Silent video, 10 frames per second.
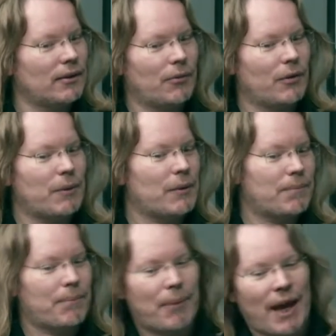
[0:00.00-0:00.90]
we've been
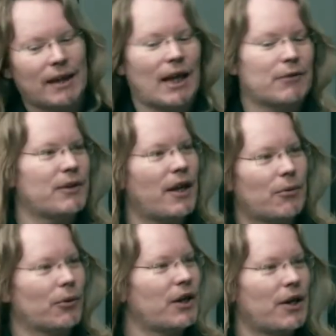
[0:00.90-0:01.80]
paying that
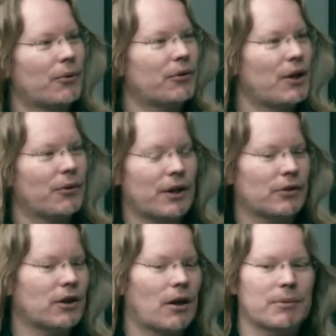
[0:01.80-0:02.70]
year on year on year on year
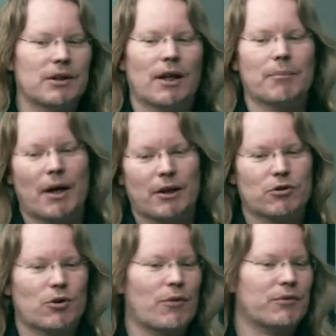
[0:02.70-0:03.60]
to companies like
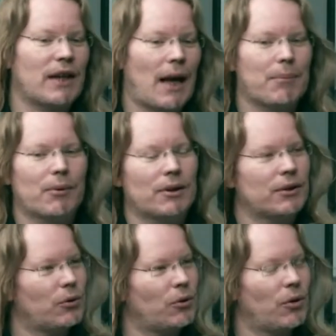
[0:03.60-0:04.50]
Microsoft and Apple
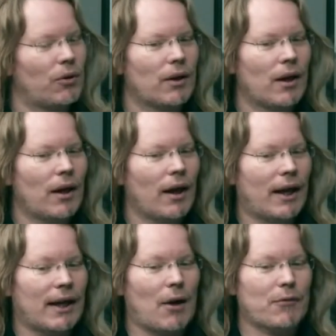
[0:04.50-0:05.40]
and Google.
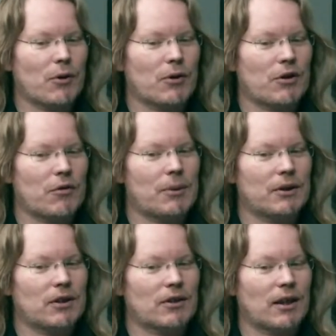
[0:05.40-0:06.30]
And now, of course,
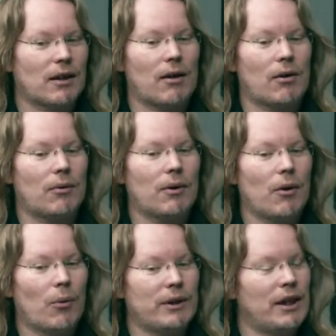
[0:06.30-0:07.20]
everybody starts saying, oh,
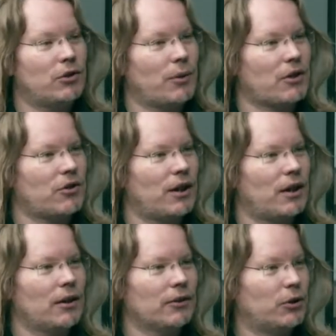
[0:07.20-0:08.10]
we need to
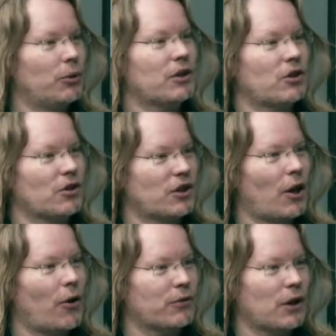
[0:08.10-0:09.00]
actually do this
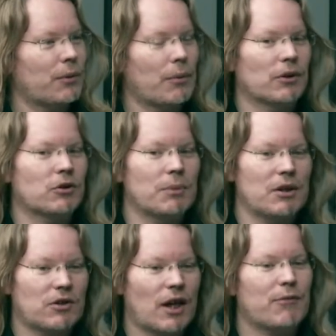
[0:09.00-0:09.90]
ourselves if we want to be
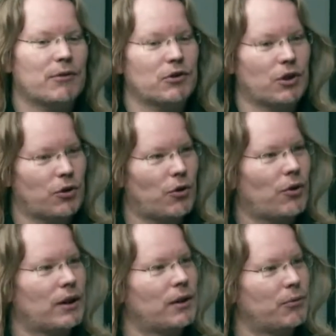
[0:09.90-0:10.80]
safe and
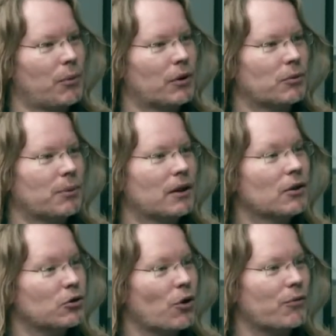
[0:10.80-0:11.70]
secure and if we want to be
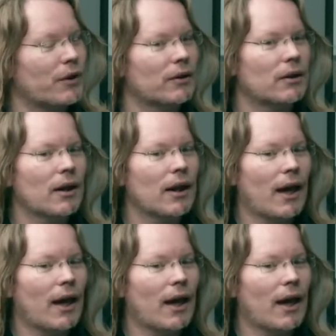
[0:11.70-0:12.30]
sovereign.